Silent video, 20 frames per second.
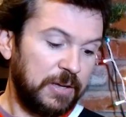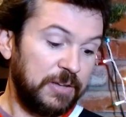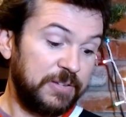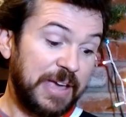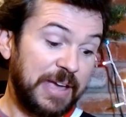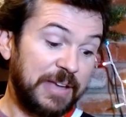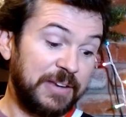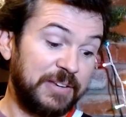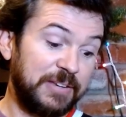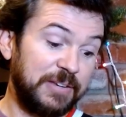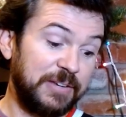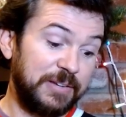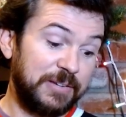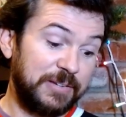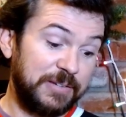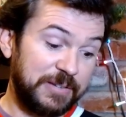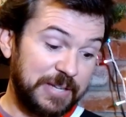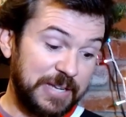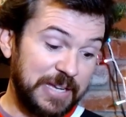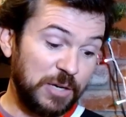He's had
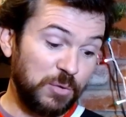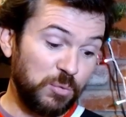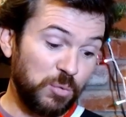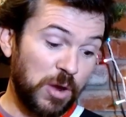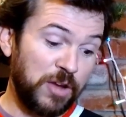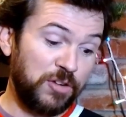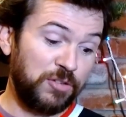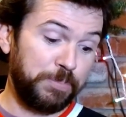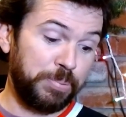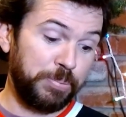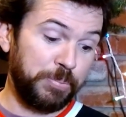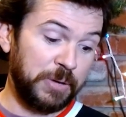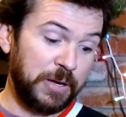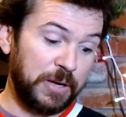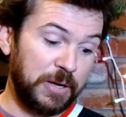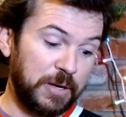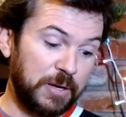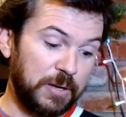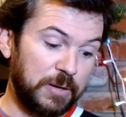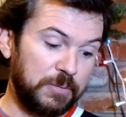10
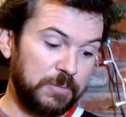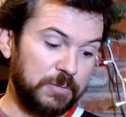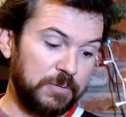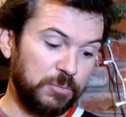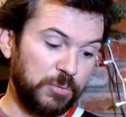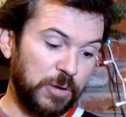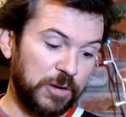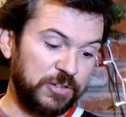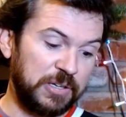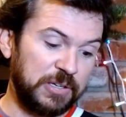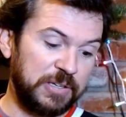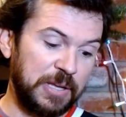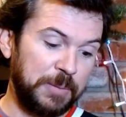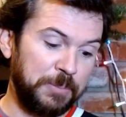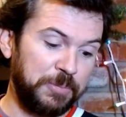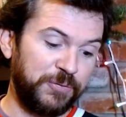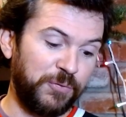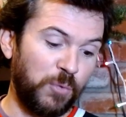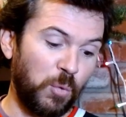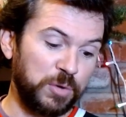rushing
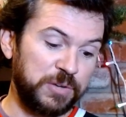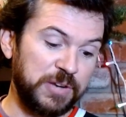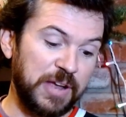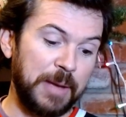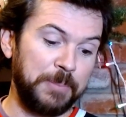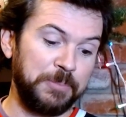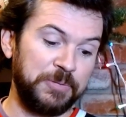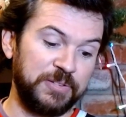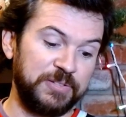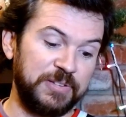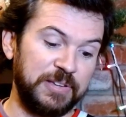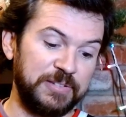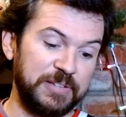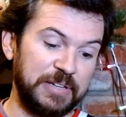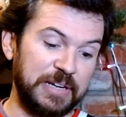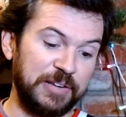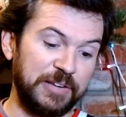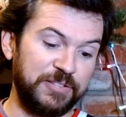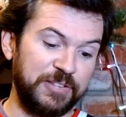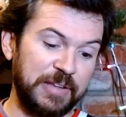attempts 4 times this
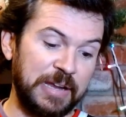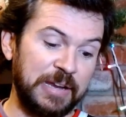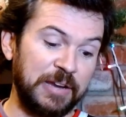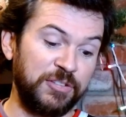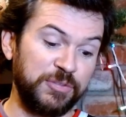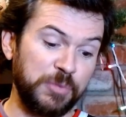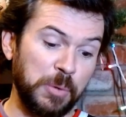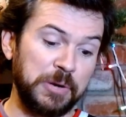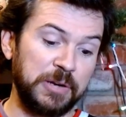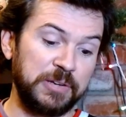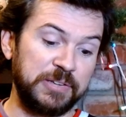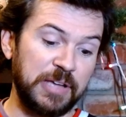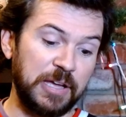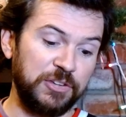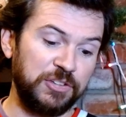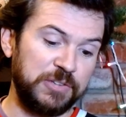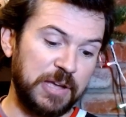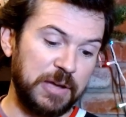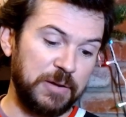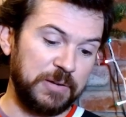season and has thrown a
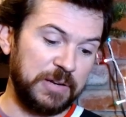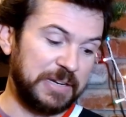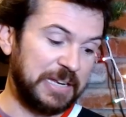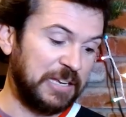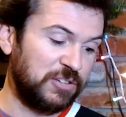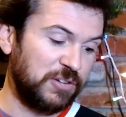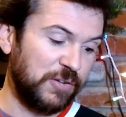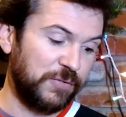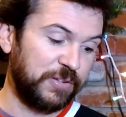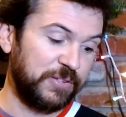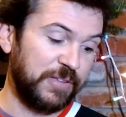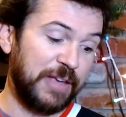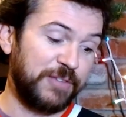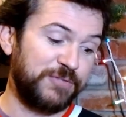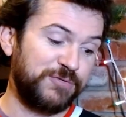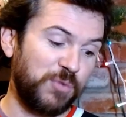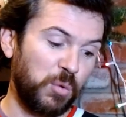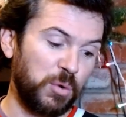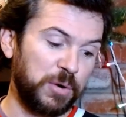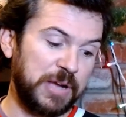touchdown in each of his
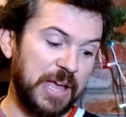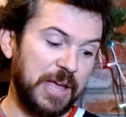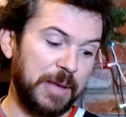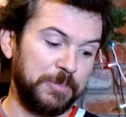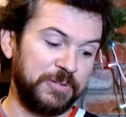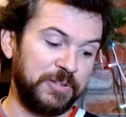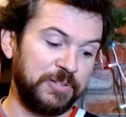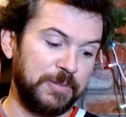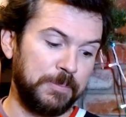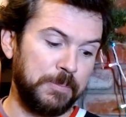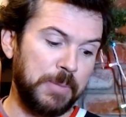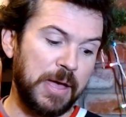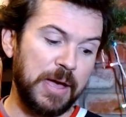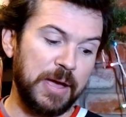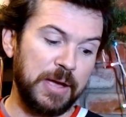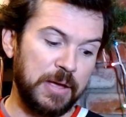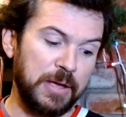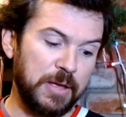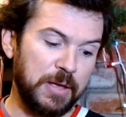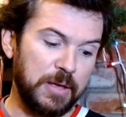last 4 games since the
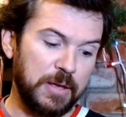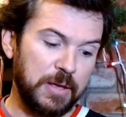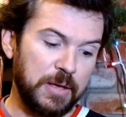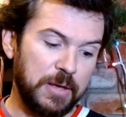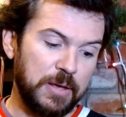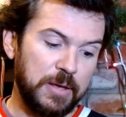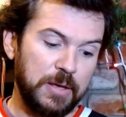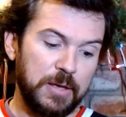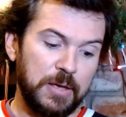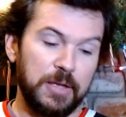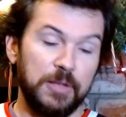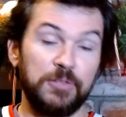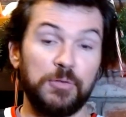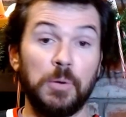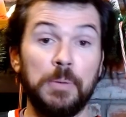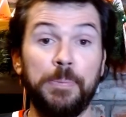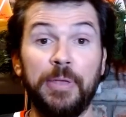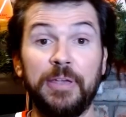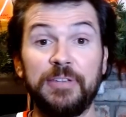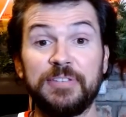bye.
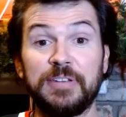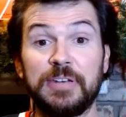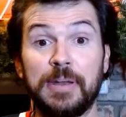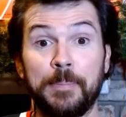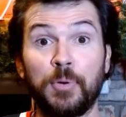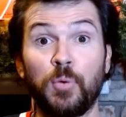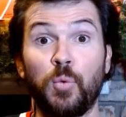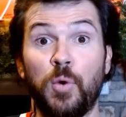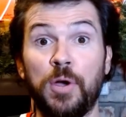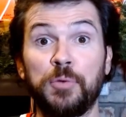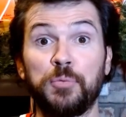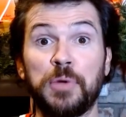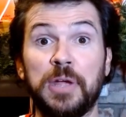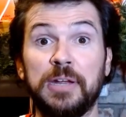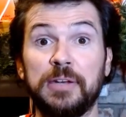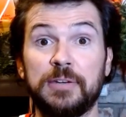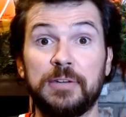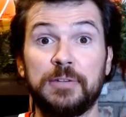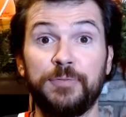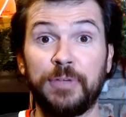So he plays the number 1
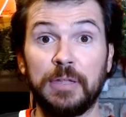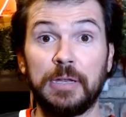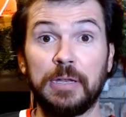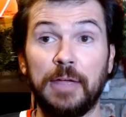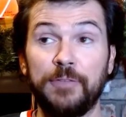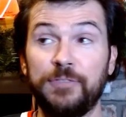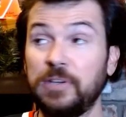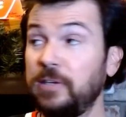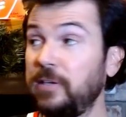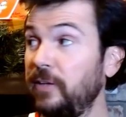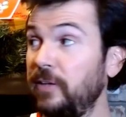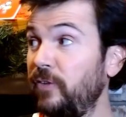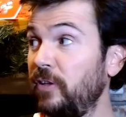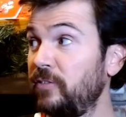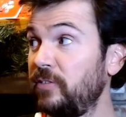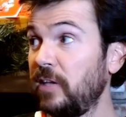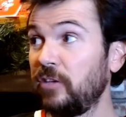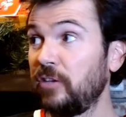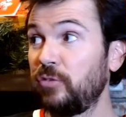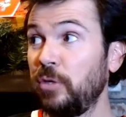ranked Philadelphia
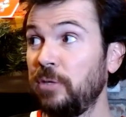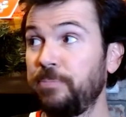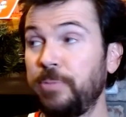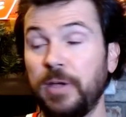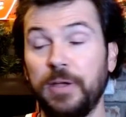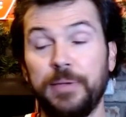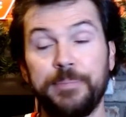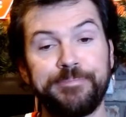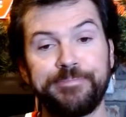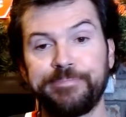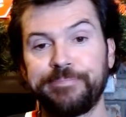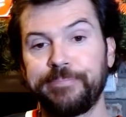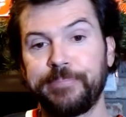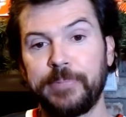defense next week. But